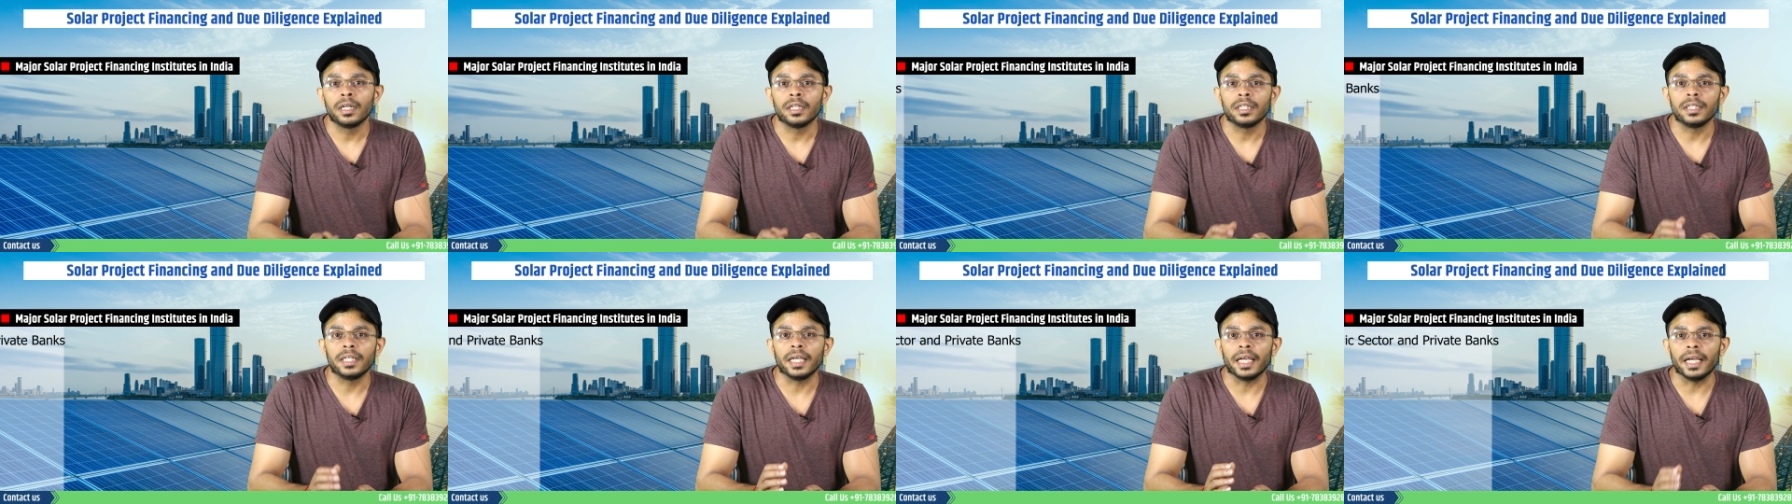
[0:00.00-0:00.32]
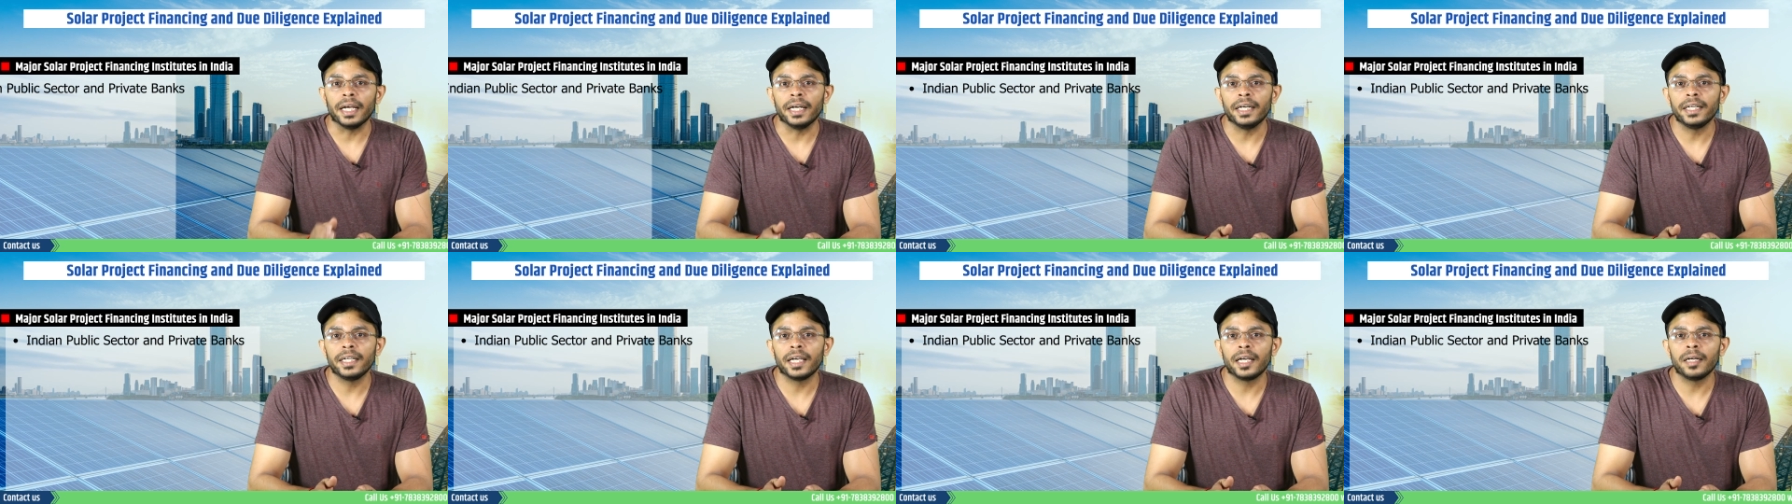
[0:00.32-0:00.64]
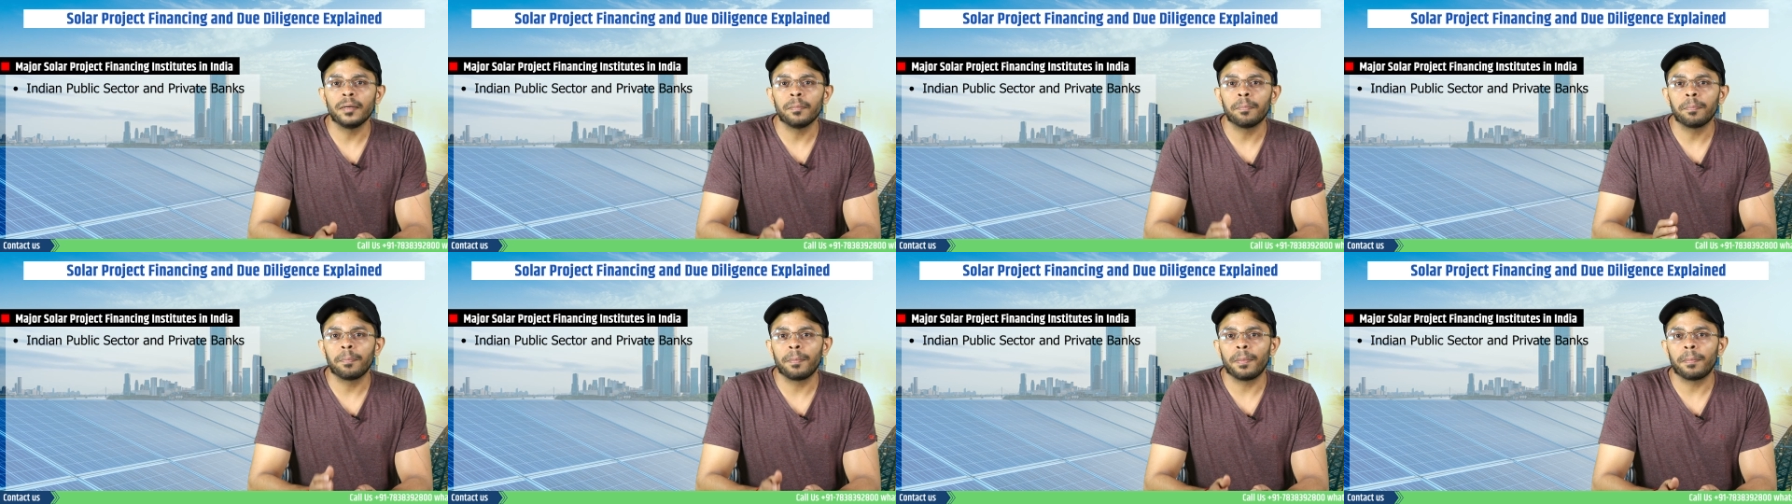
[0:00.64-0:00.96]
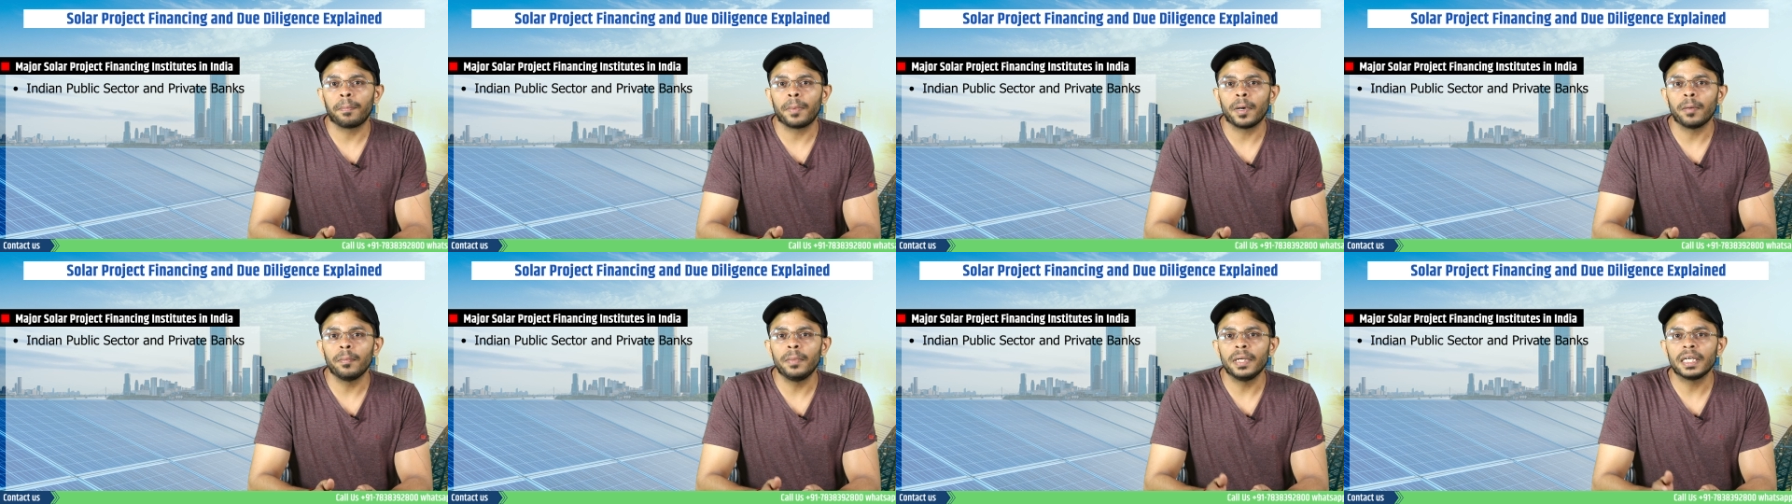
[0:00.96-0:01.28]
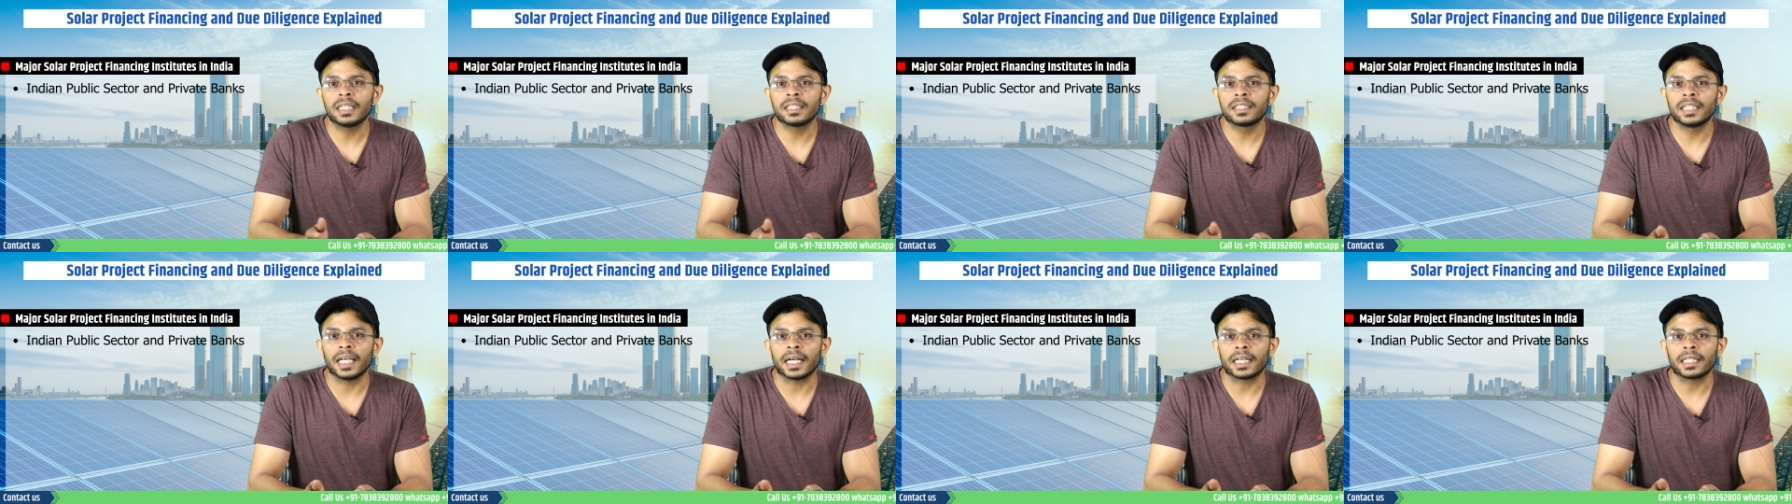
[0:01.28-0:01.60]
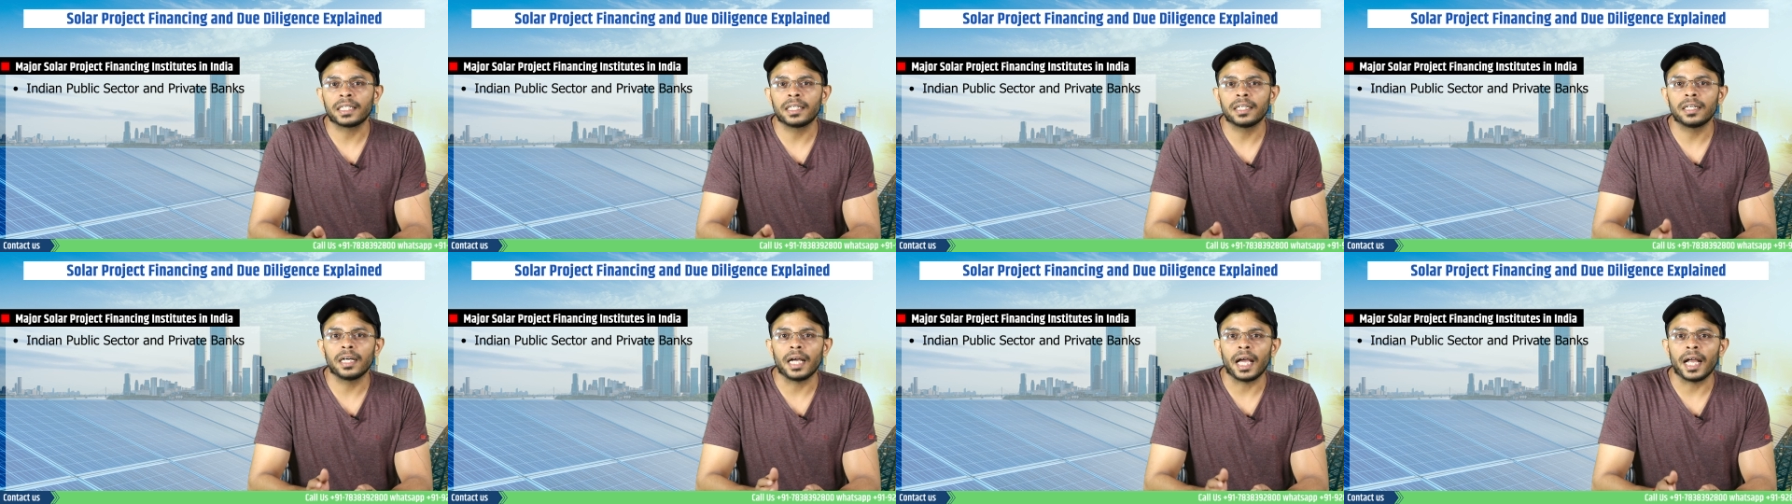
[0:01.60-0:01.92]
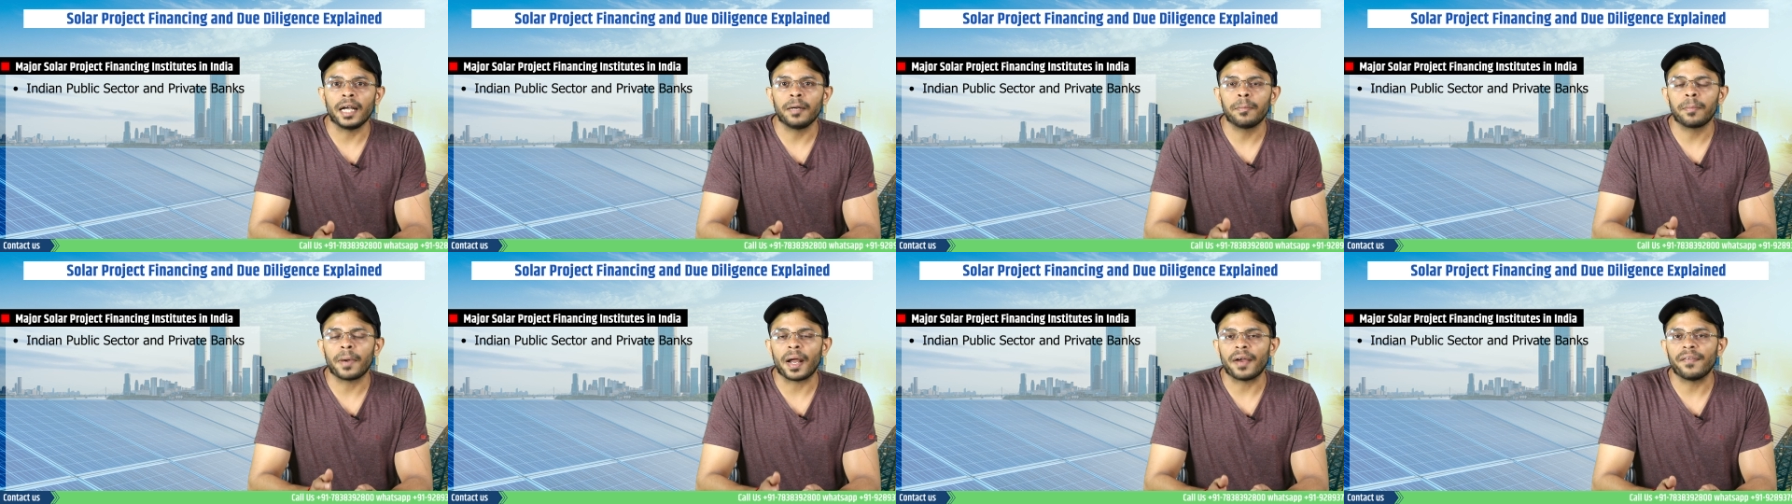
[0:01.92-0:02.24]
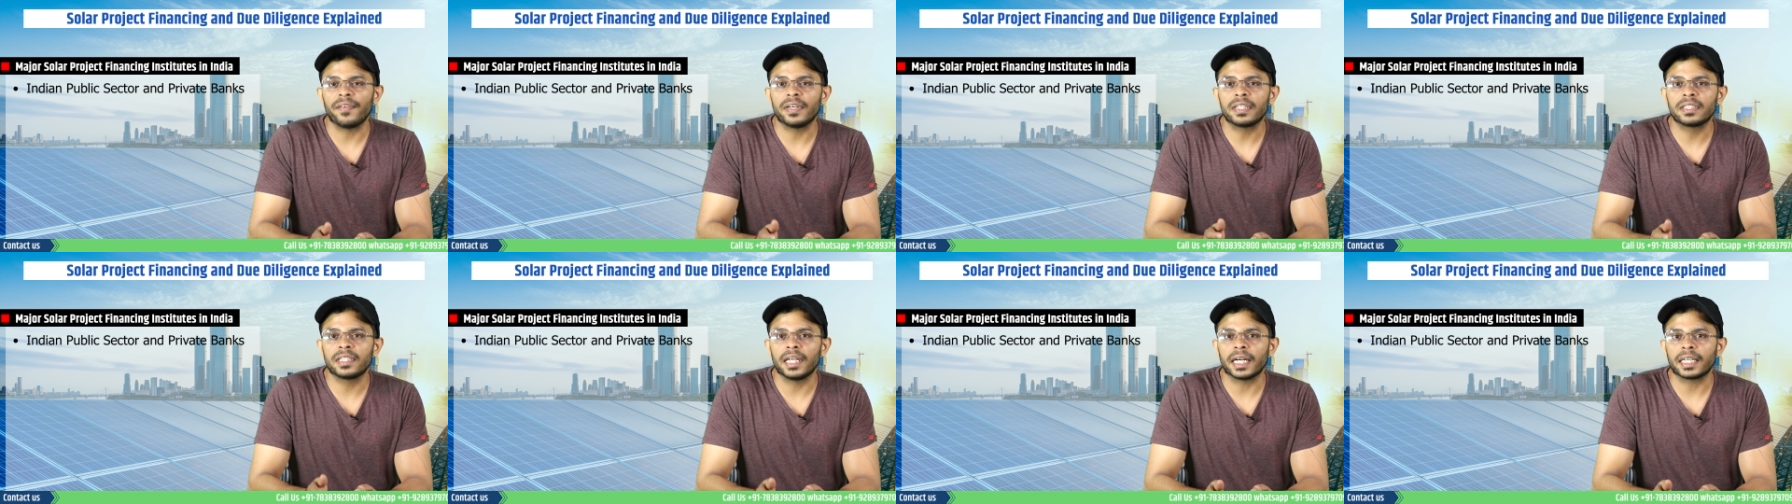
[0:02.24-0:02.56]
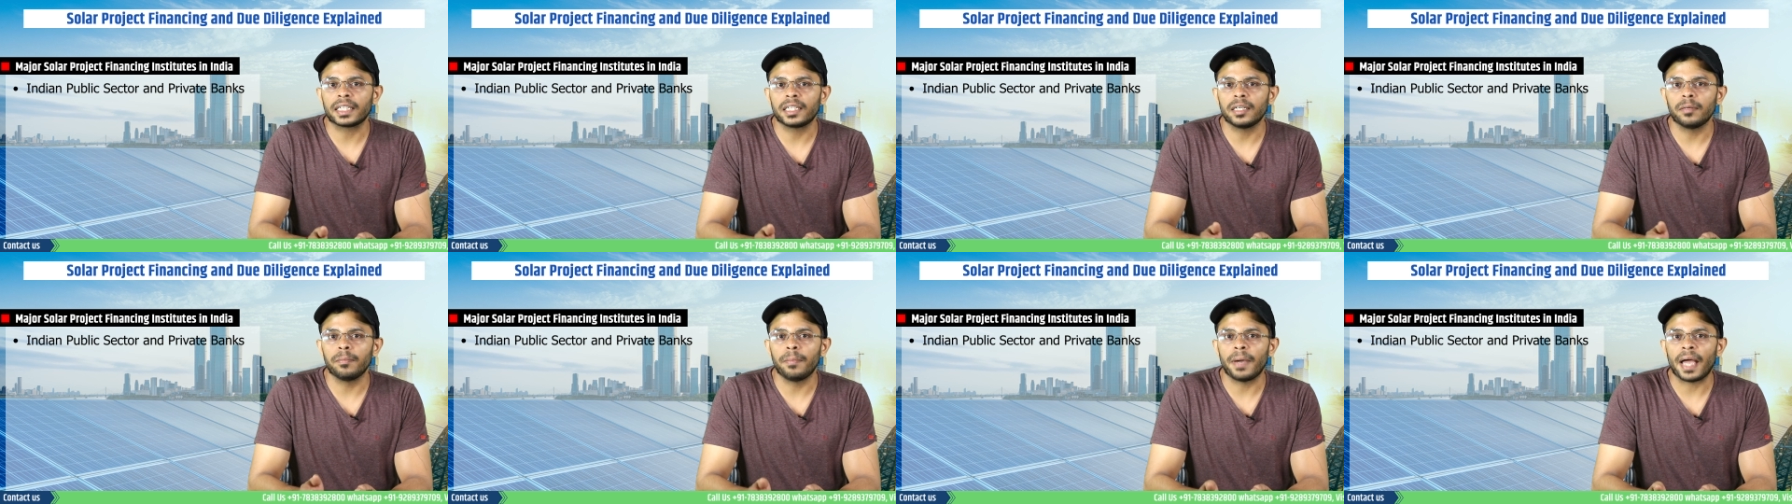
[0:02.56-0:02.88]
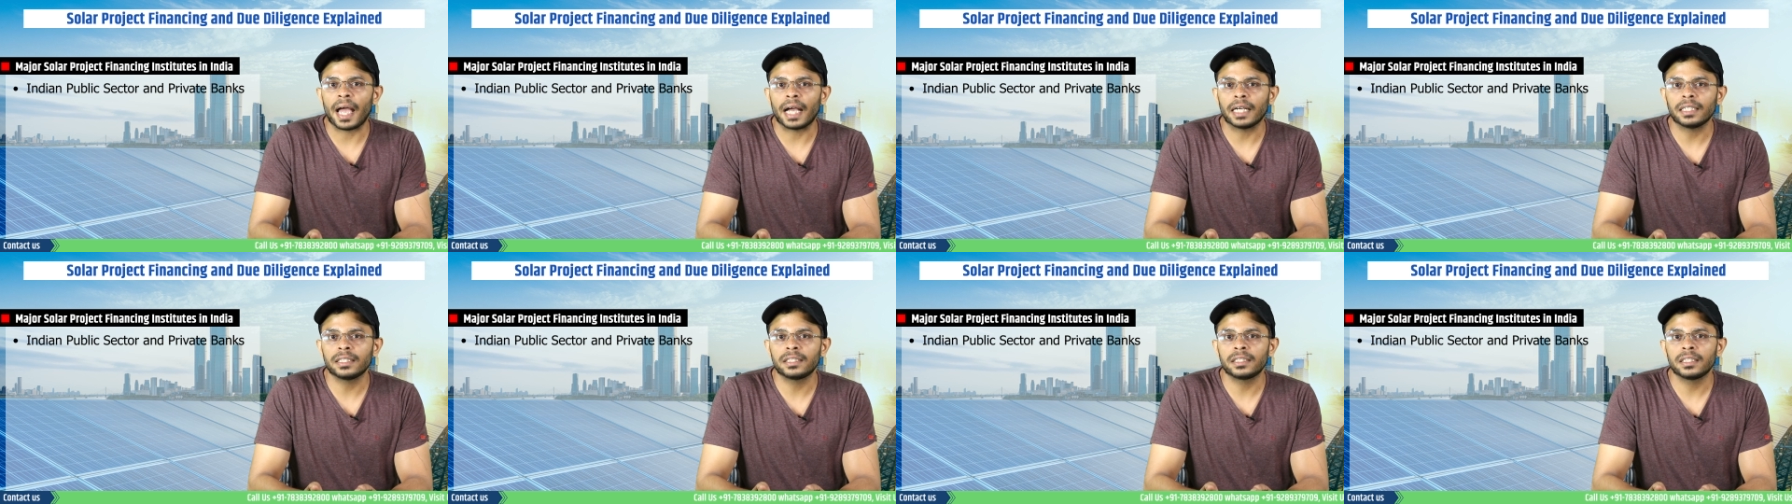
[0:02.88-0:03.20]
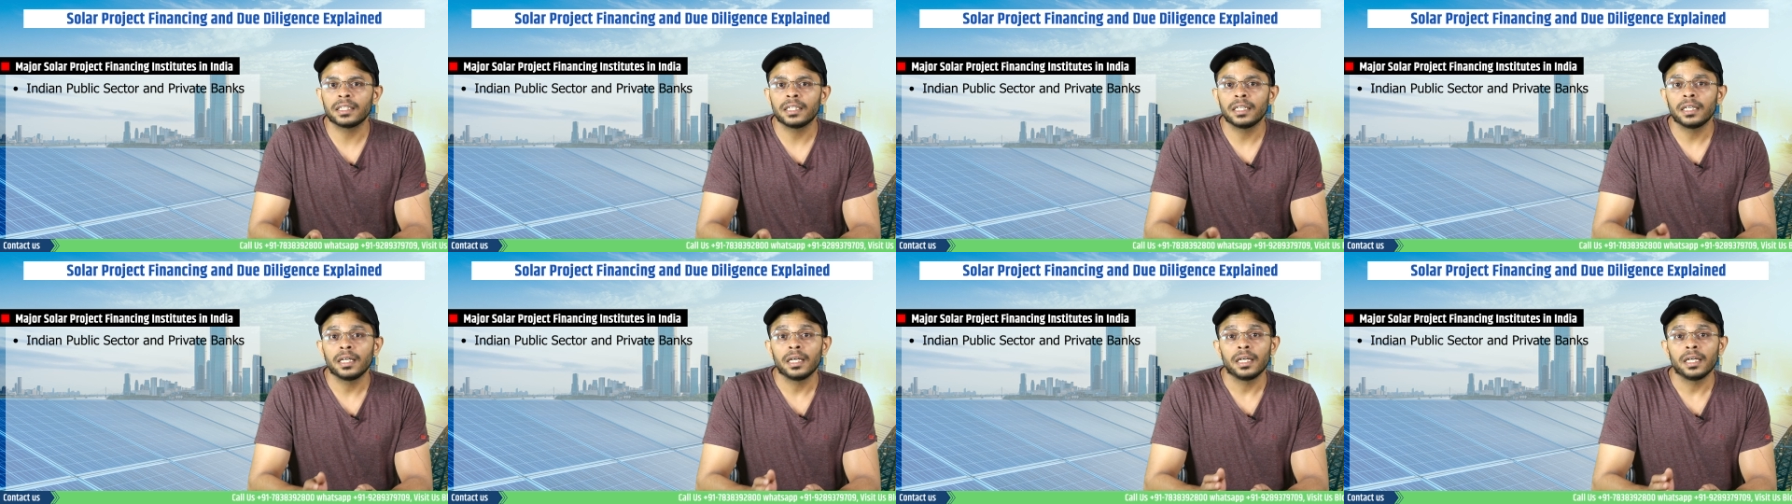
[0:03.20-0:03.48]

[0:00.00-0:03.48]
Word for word: the Indian public sector and private sector banks.